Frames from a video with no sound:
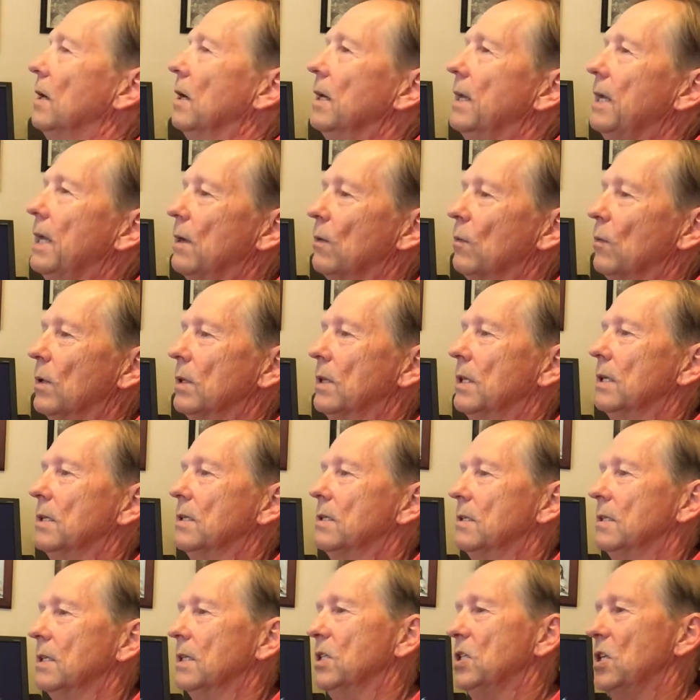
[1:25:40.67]
again, what this
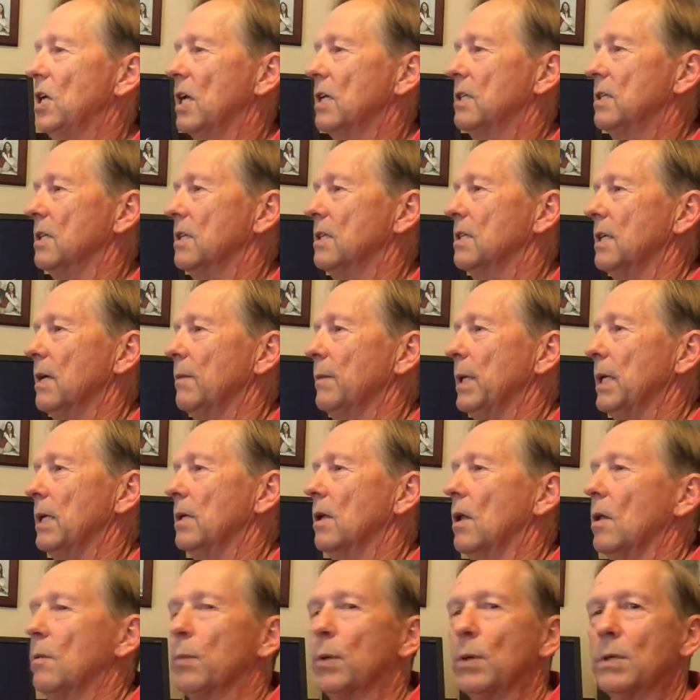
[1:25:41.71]
suggests is something
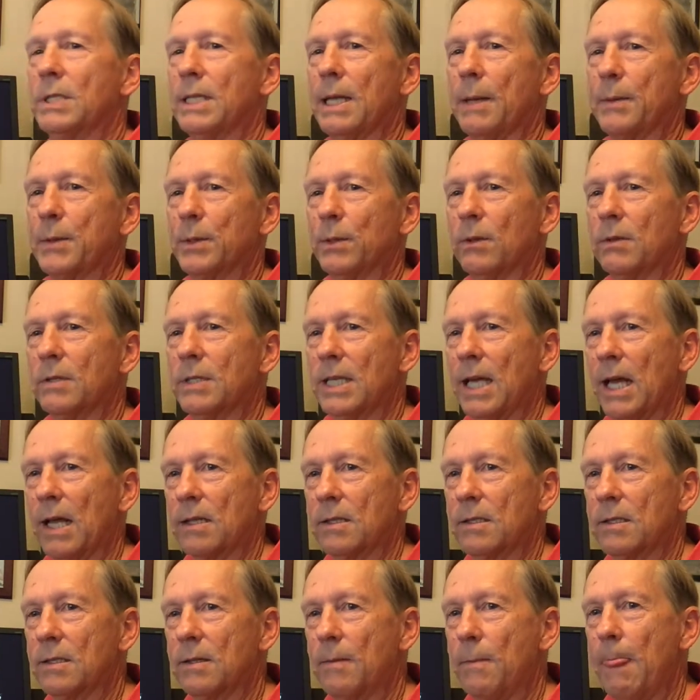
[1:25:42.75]
called perceptual
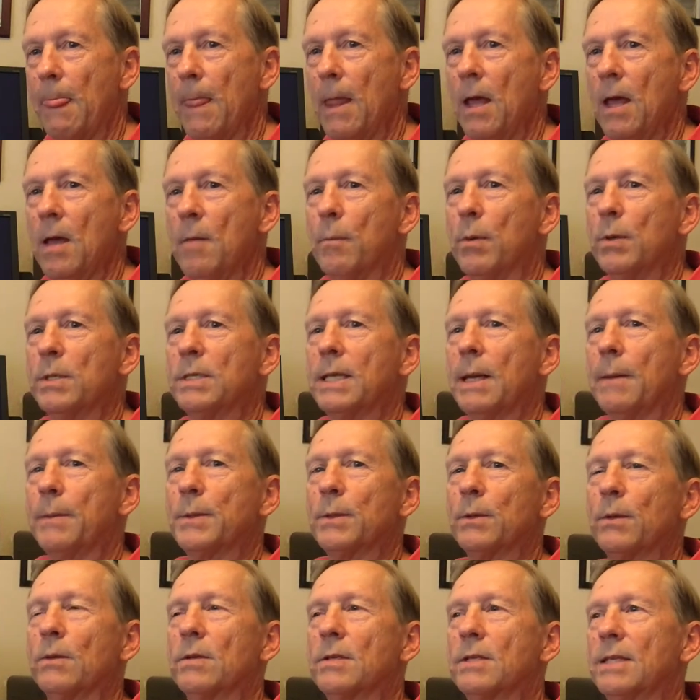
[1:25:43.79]
sets.
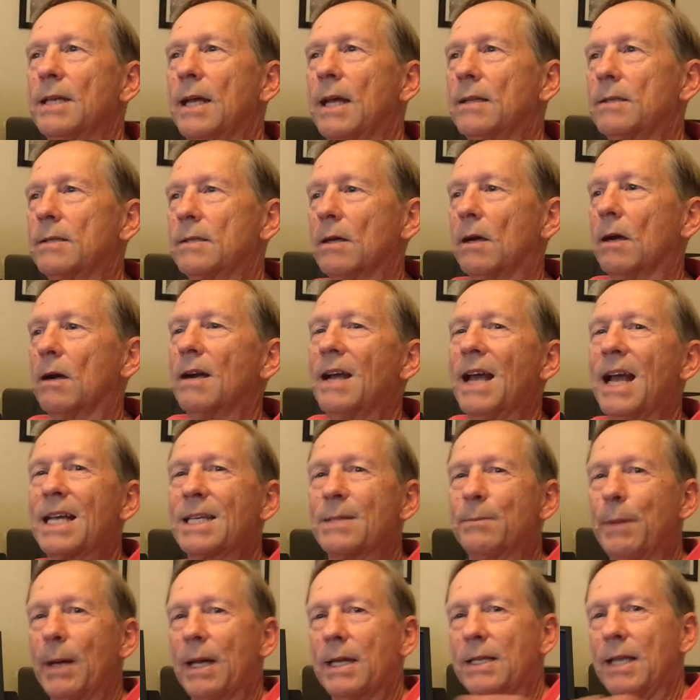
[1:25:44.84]
Perceptual sets are
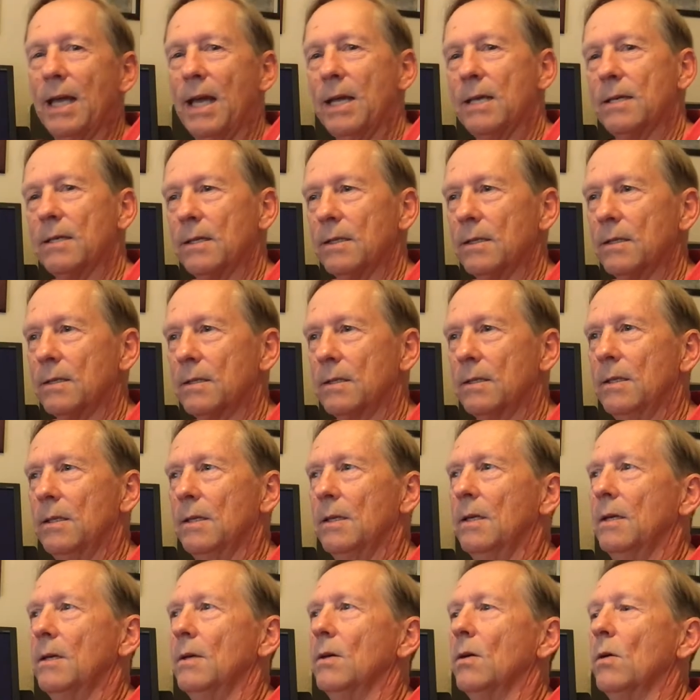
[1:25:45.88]
expectations
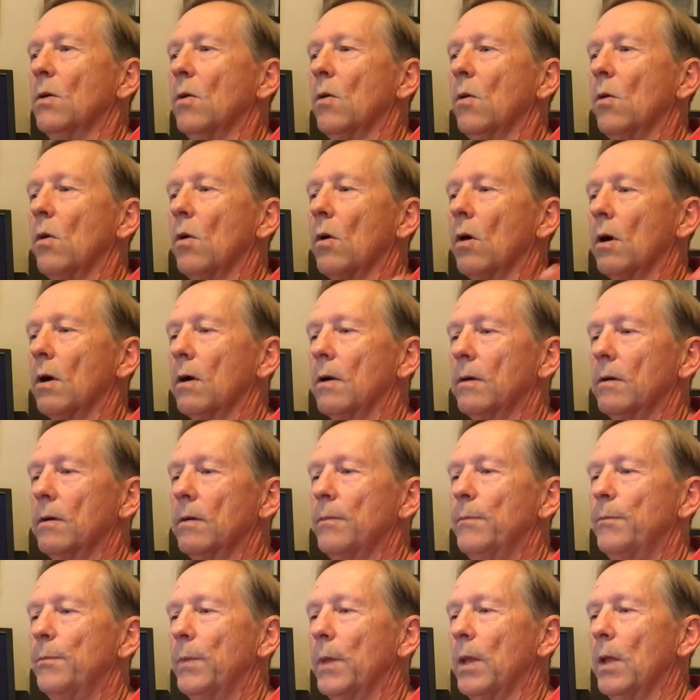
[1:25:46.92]
or
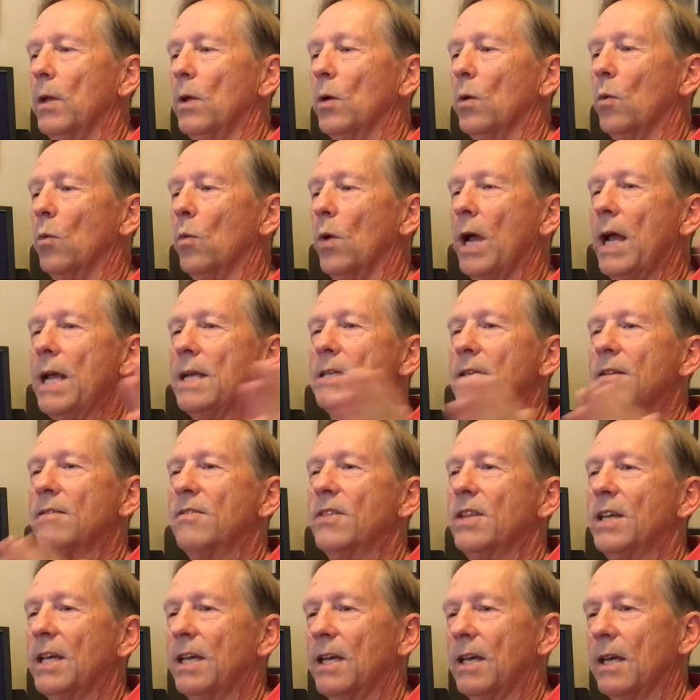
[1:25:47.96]
ways of
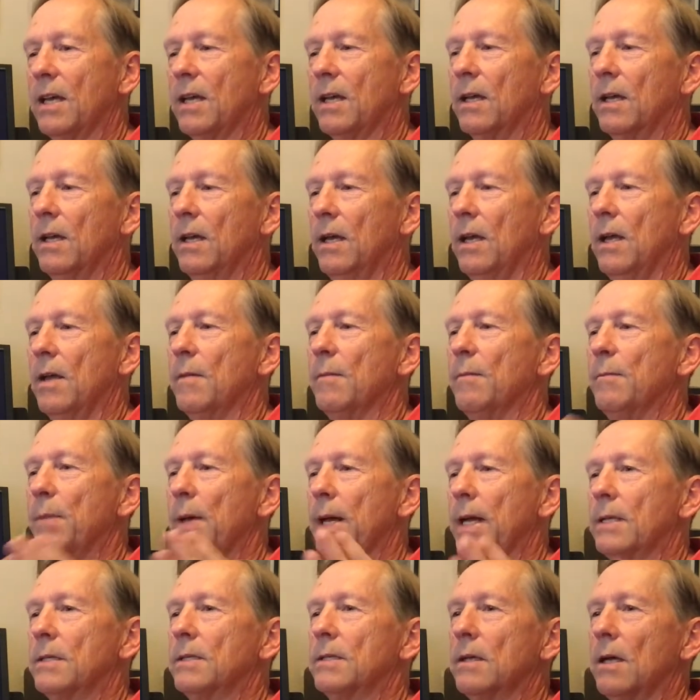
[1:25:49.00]
thinking
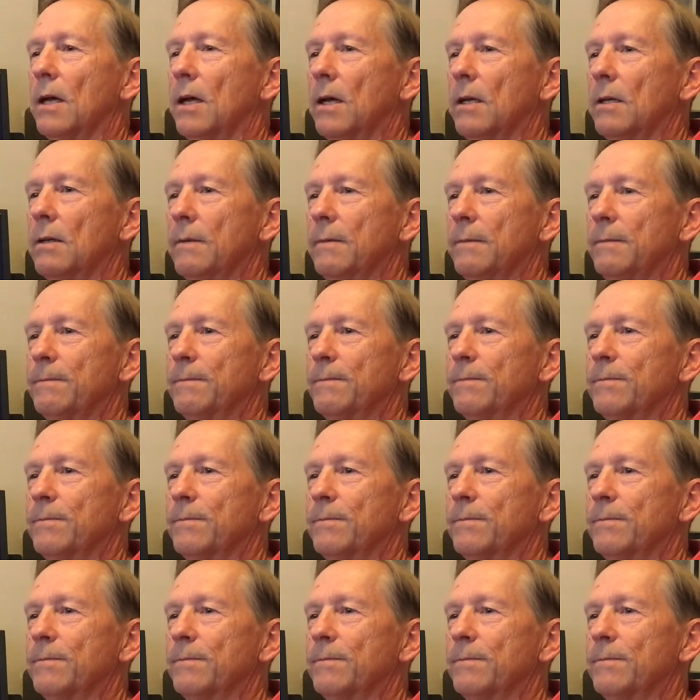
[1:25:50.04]
based on